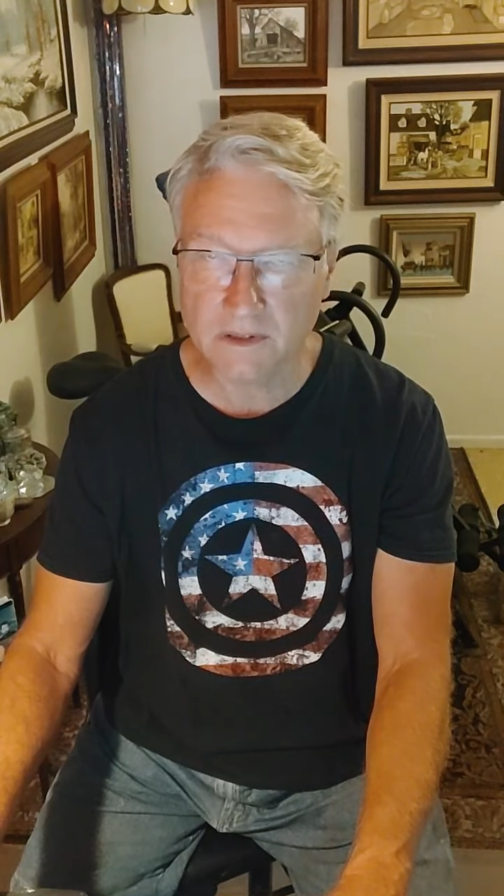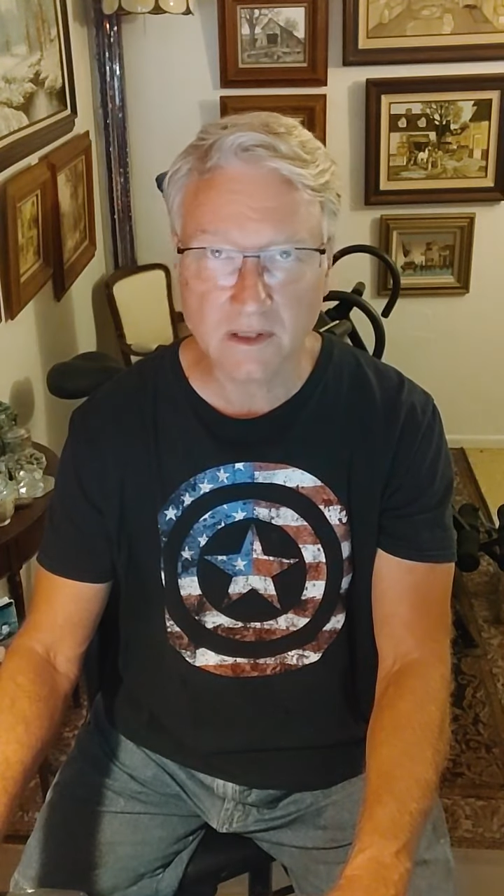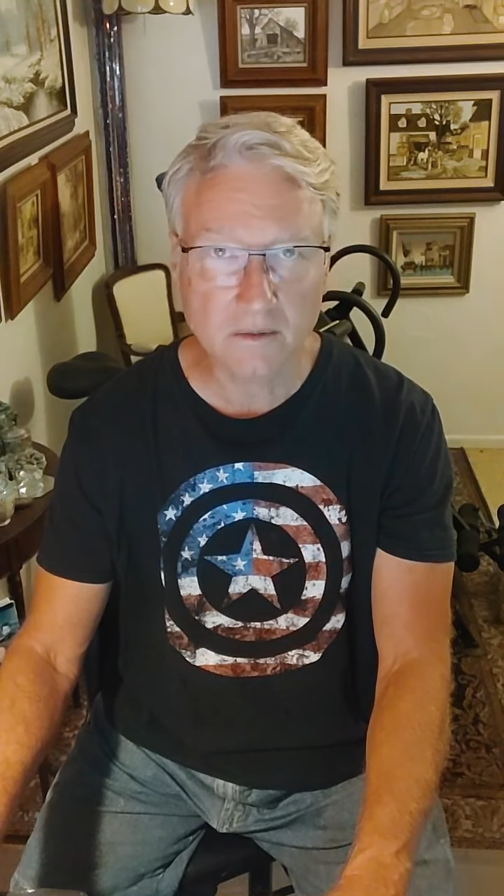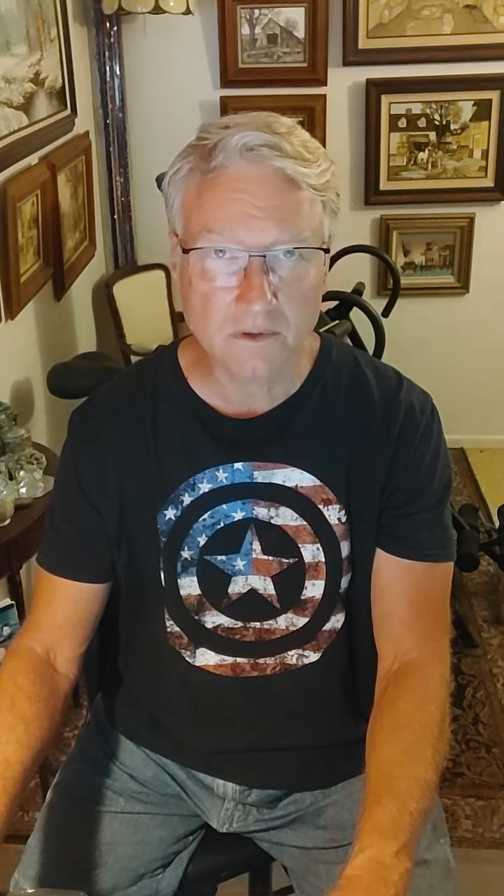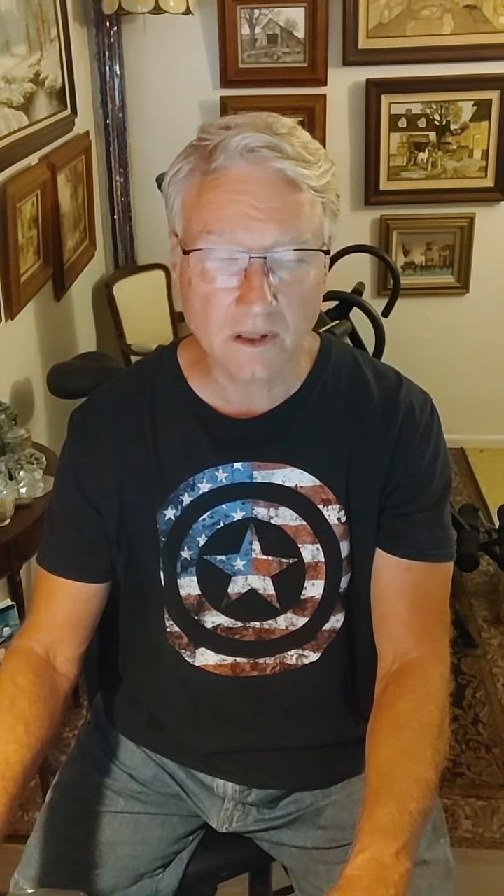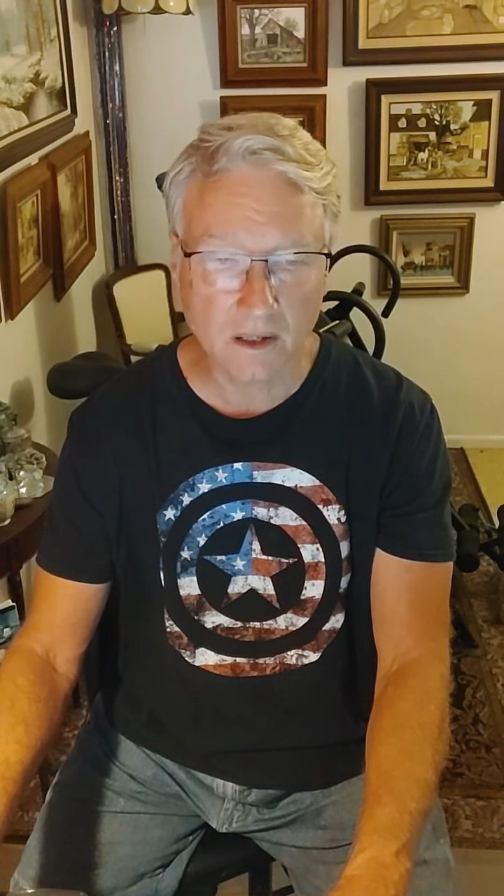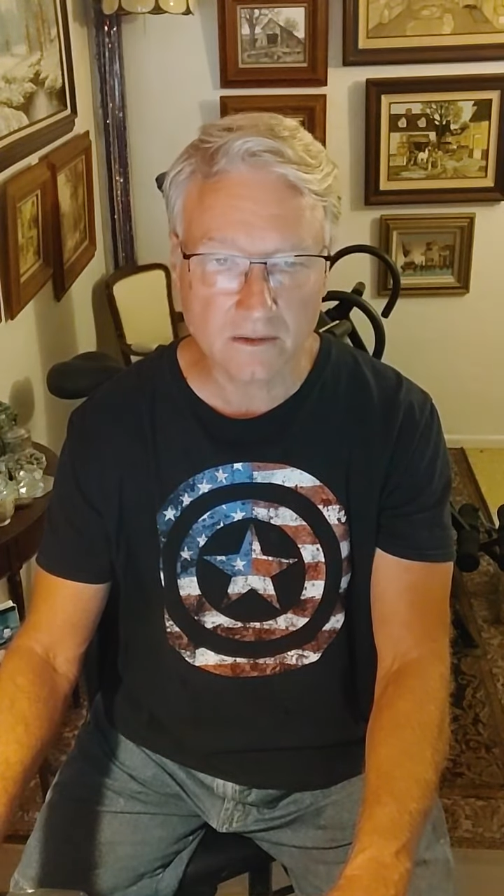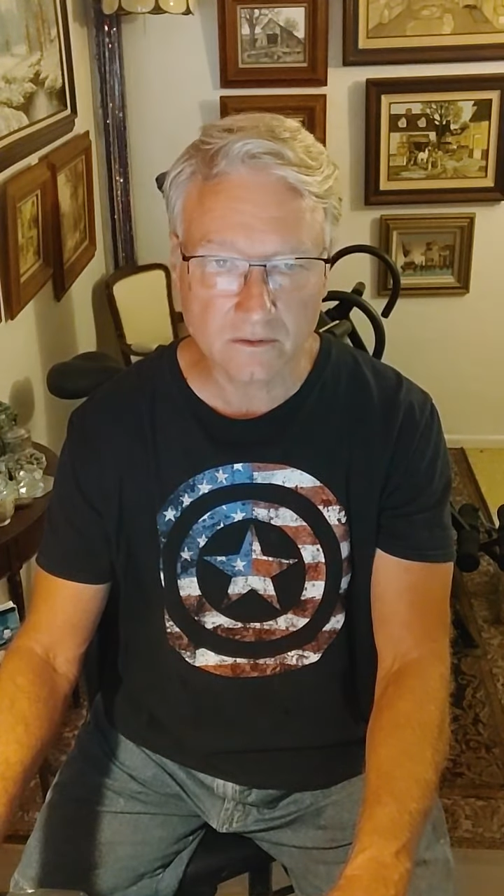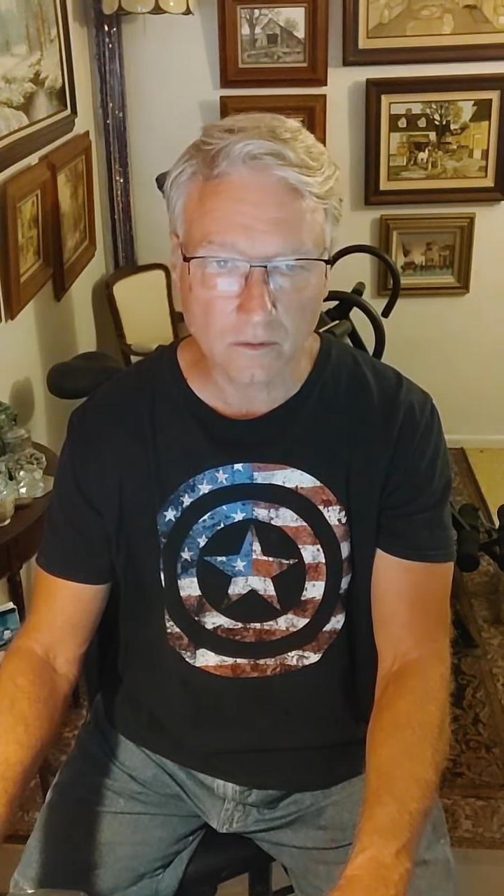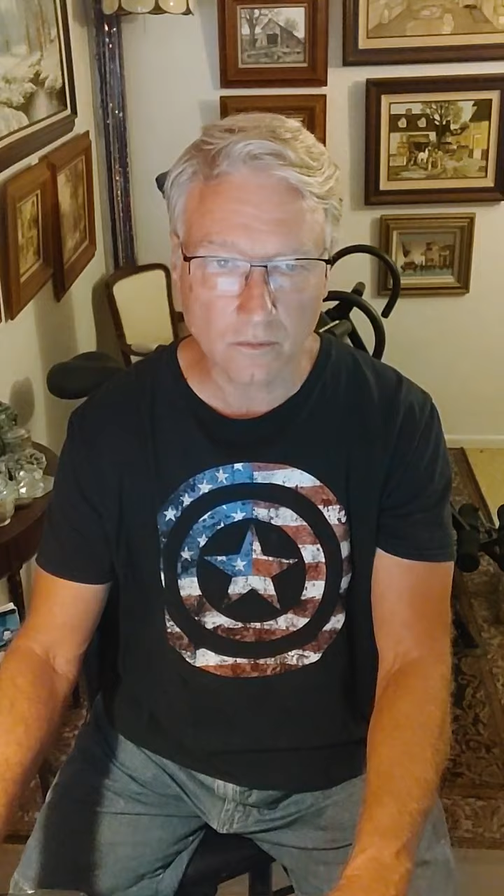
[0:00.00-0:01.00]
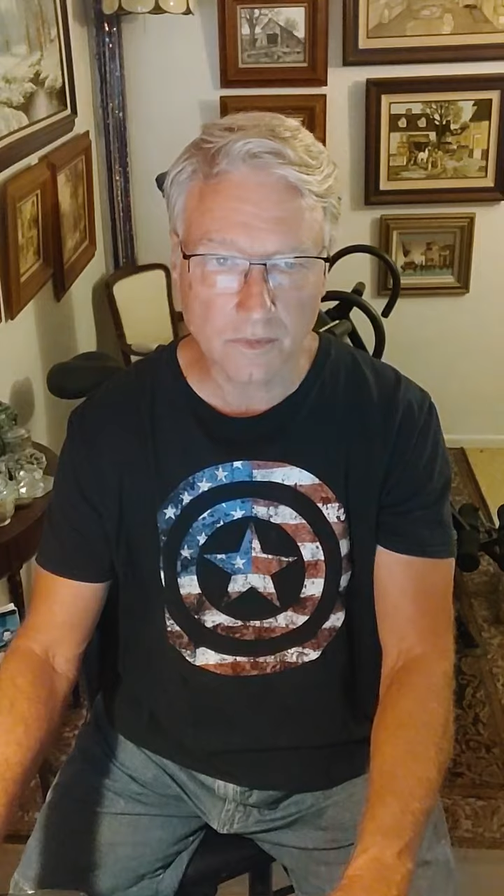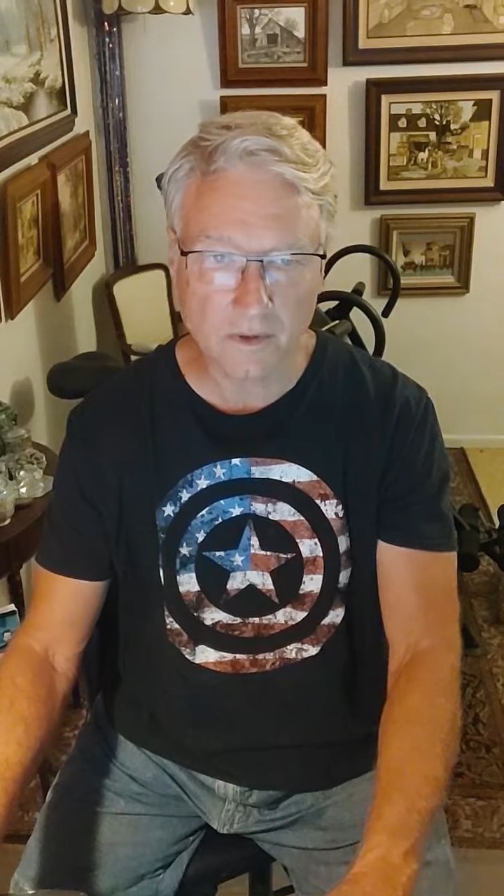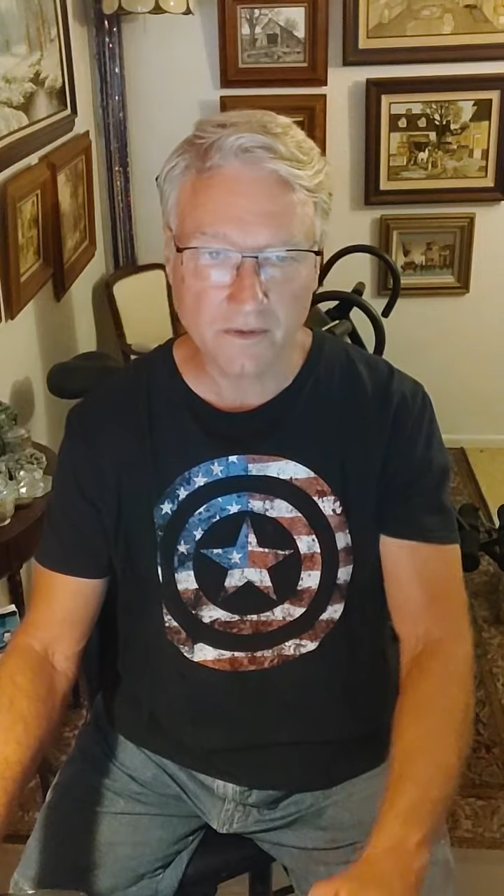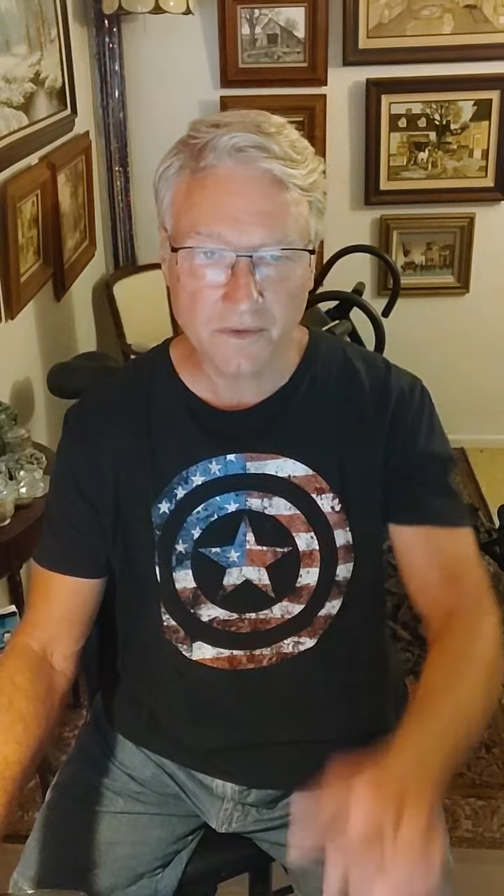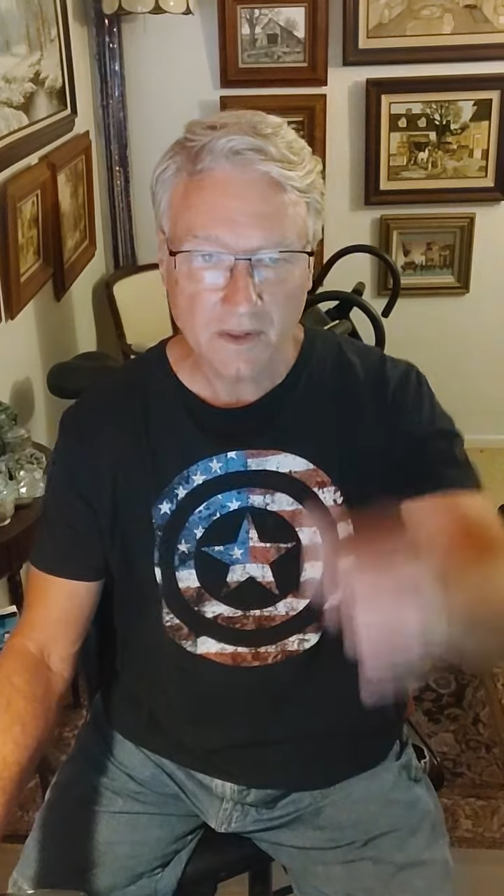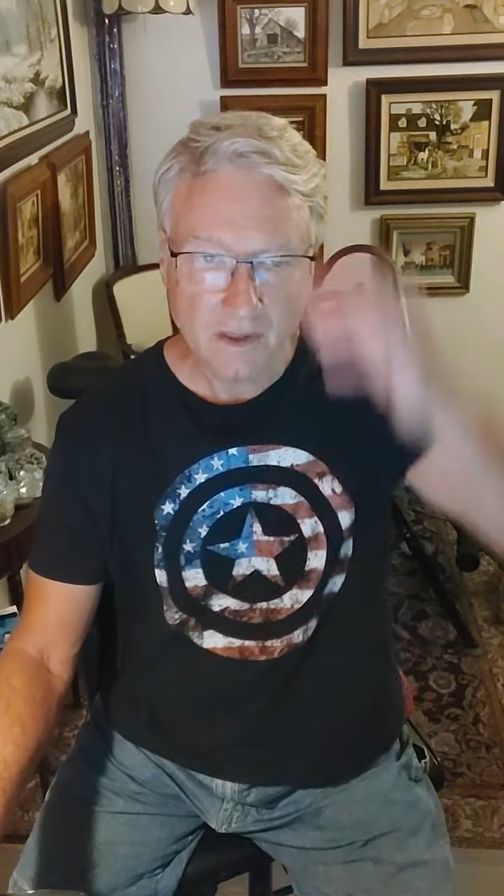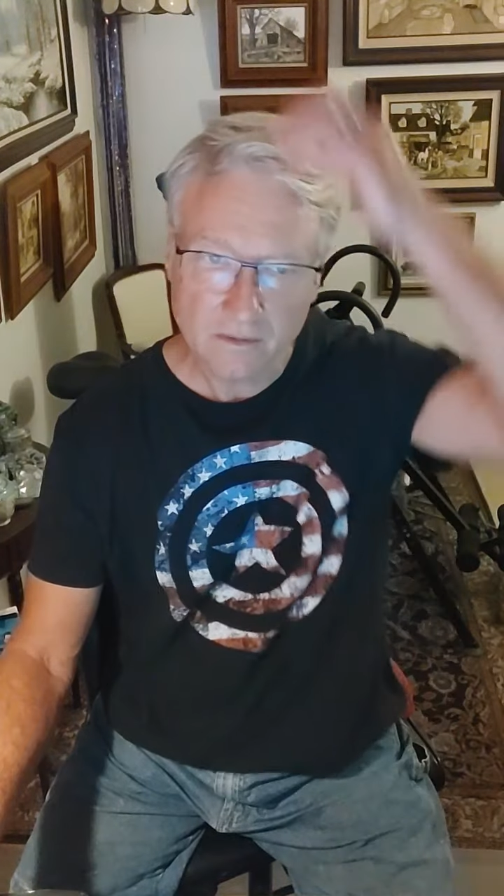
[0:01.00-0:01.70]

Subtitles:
many times God has told me this.